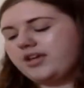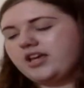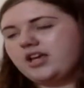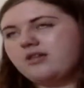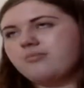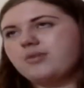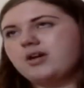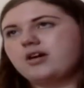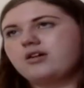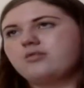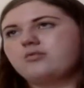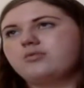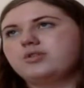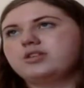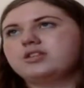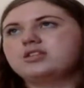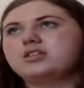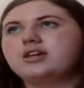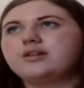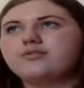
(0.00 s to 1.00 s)
They came
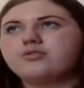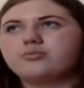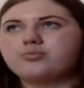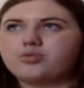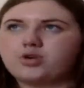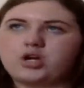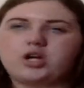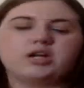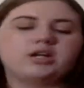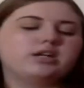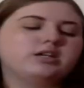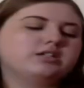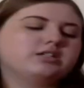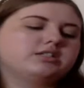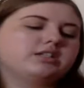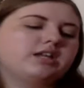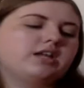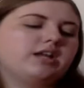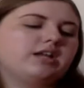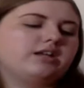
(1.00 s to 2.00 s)
out with several
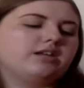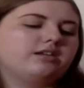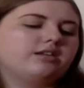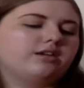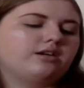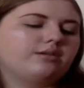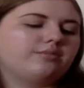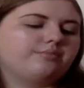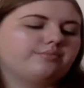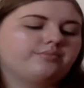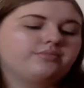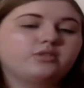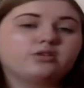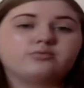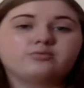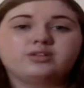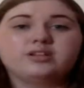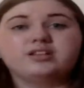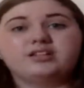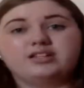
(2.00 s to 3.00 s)
products, and
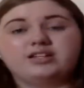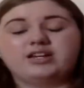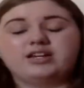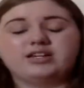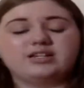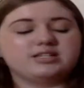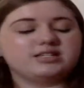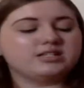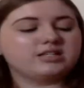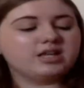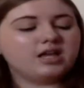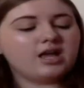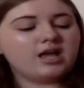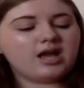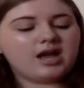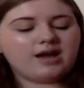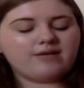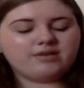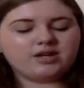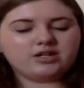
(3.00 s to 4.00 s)
they're really nice.
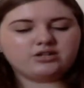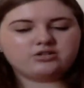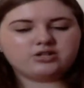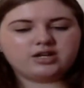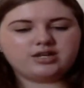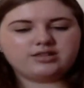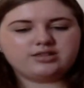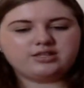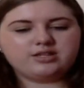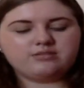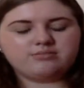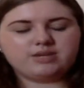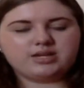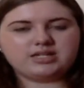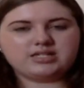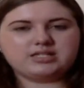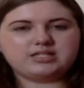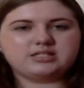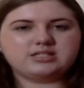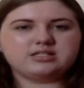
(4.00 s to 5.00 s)
I've not tried
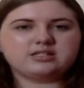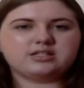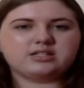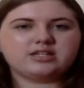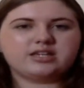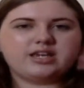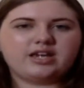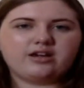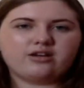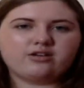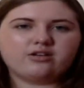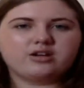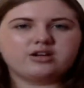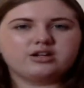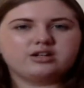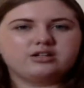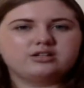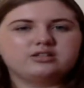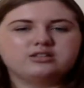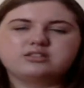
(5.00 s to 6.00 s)
the
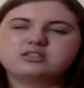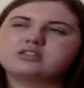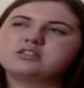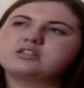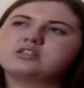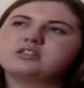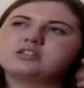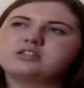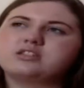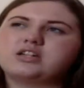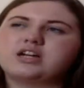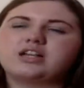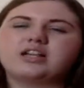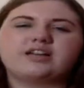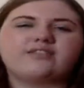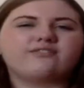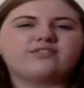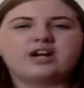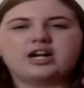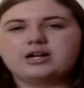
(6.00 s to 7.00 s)
mascara. It's
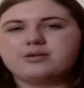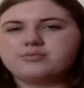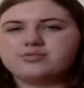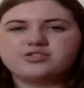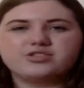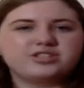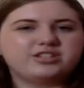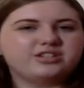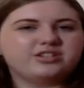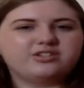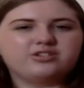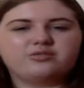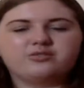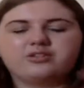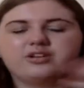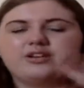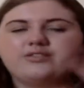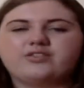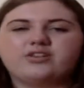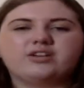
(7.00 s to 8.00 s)
got like fibers in
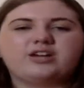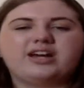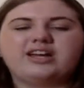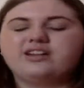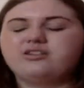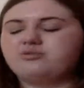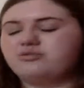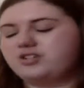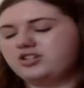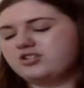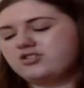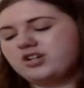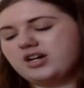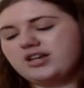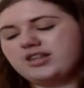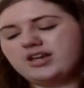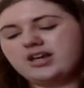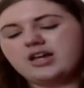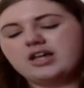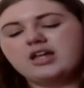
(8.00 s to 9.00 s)
it or whatever. I didn't
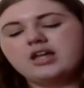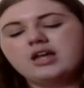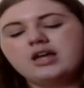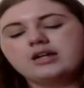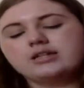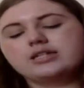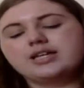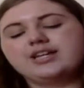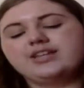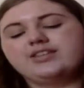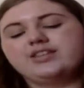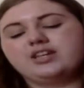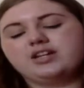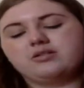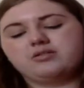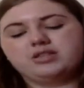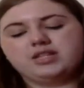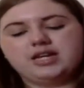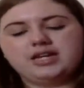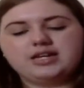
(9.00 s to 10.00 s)
want to try that, so I
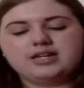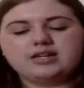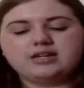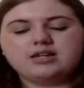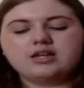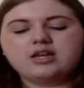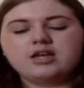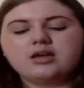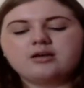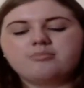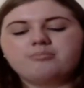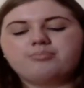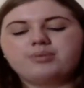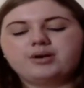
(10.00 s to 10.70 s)
didn't think I would like it.